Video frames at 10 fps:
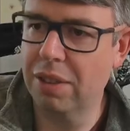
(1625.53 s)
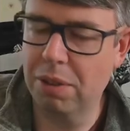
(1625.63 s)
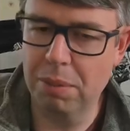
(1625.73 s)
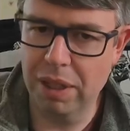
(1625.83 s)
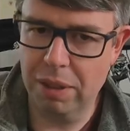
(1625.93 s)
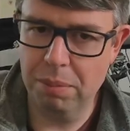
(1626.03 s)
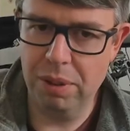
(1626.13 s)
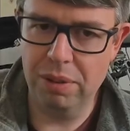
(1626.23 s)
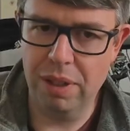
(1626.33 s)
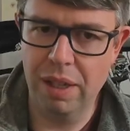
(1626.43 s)
to my
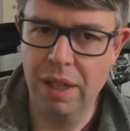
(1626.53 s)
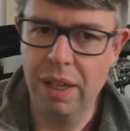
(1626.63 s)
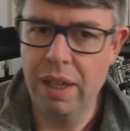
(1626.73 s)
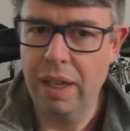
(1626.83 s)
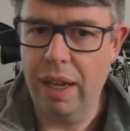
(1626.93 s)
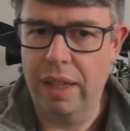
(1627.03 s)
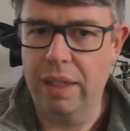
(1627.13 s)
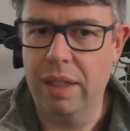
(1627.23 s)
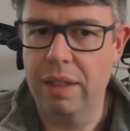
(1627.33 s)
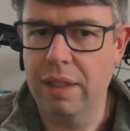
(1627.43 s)
computer.
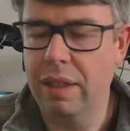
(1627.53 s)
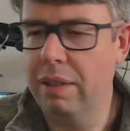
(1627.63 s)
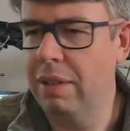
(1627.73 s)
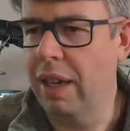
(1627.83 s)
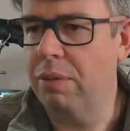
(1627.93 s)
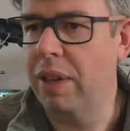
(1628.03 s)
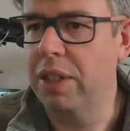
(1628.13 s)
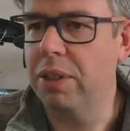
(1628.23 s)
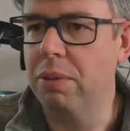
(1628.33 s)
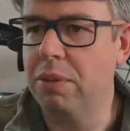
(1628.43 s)
And that
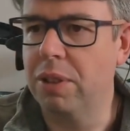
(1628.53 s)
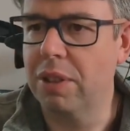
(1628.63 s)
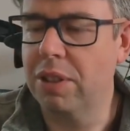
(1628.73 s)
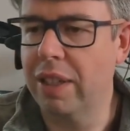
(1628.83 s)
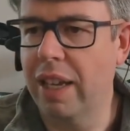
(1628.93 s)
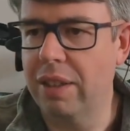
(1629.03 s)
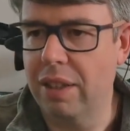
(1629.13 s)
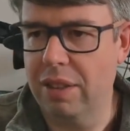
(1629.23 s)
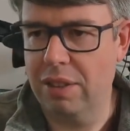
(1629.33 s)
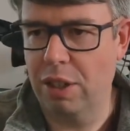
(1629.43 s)
ratio to get
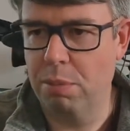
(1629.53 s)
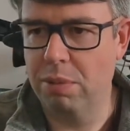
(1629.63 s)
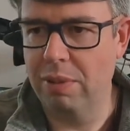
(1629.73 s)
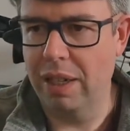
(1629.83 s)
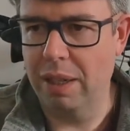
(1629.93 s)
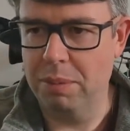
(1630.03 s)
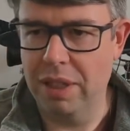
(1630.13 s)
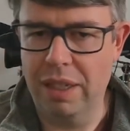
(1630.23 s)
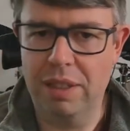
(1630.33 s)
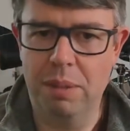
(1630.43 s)
the sample rate I'm
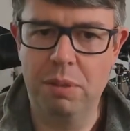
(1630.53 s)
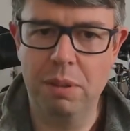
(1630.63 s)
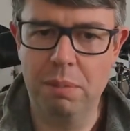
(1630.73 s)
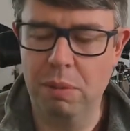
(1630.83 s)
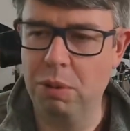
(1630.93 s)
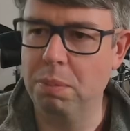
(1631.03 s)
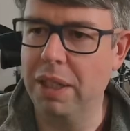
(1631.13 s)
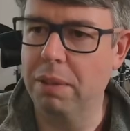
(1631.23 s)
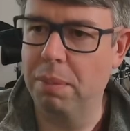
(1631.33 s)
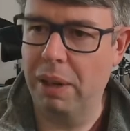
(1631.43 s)
seeing would
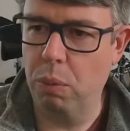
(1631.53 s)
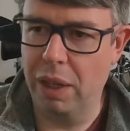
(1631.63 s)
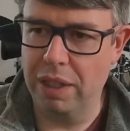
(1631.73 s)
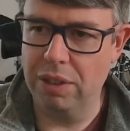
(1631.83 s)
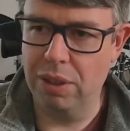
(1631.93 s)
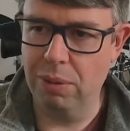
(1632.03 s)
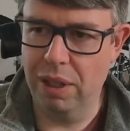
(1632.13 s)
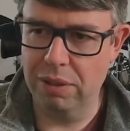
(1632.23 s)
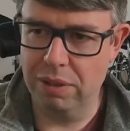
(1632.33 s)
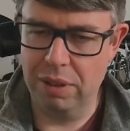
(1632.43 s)
mean about 1 in
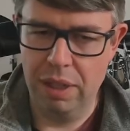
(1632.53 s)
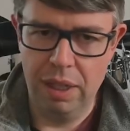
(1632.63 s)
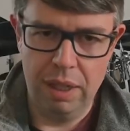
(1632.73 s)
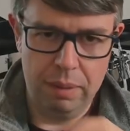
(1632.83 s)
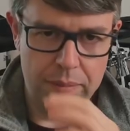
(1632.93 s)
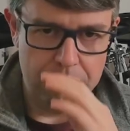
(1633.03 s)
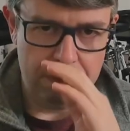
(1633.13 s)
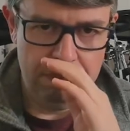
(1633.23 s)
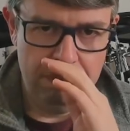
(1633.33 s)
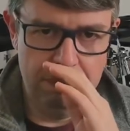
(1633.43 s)
200
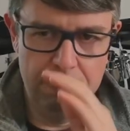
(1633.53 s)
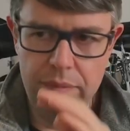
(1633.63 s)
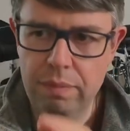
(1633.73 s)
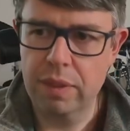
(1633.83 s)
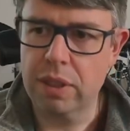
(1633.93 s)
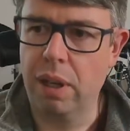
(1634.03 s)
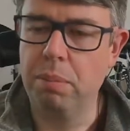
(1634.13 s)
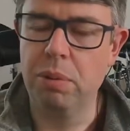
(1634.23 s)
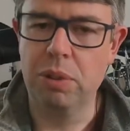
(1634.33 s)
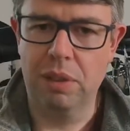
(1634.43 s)

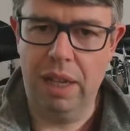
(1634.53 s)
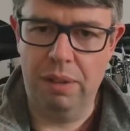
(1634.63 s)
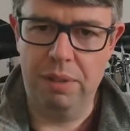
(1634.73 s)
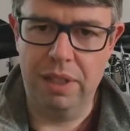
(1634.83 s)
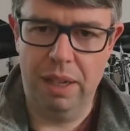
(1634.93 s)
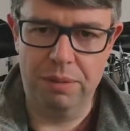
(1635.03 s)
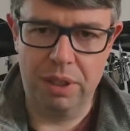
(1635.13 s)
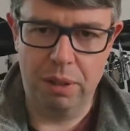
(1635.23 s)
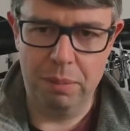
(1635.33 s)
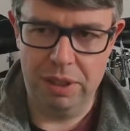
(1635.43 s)
samples on average have to
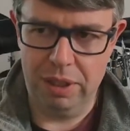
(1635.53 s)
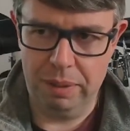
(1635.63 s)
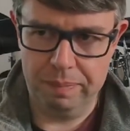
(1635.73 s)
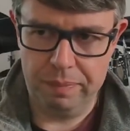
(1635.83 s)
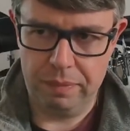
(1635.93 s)
go missing.